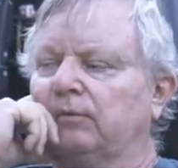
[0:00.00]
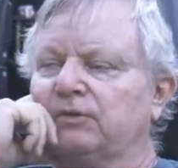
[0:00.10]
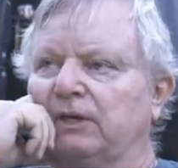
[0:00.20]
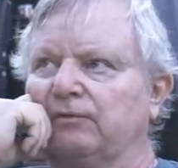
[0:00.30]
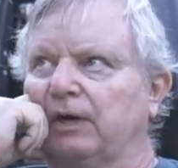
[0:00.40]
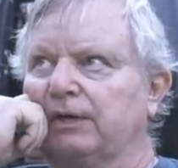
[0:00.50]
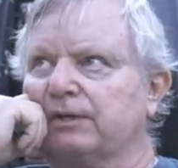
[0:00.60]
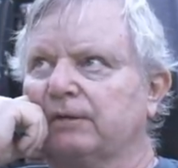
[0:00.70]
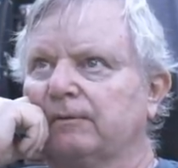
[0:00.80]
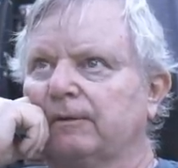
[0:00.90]
sun
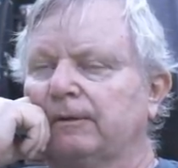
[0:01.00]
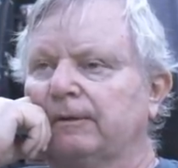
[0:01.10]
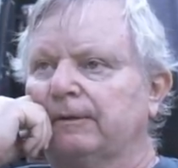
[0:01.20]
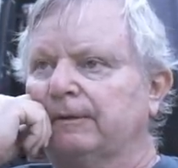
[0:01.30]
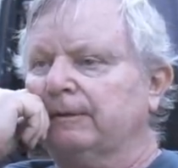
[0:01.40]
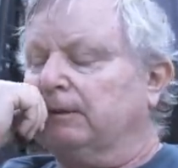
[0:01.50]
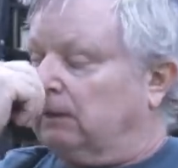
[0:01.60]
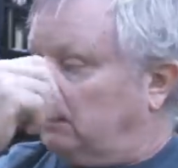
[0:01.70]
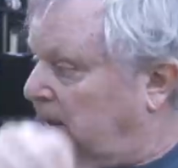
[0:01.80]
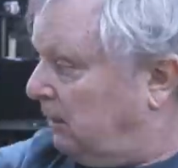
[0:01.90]
visor.
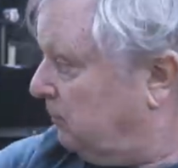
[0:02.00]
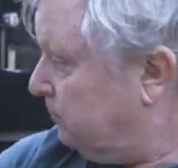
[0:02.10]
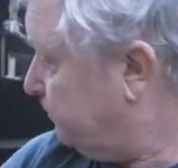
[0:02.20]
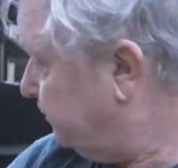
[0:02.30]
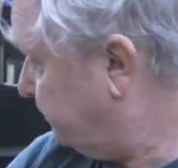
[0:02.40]
I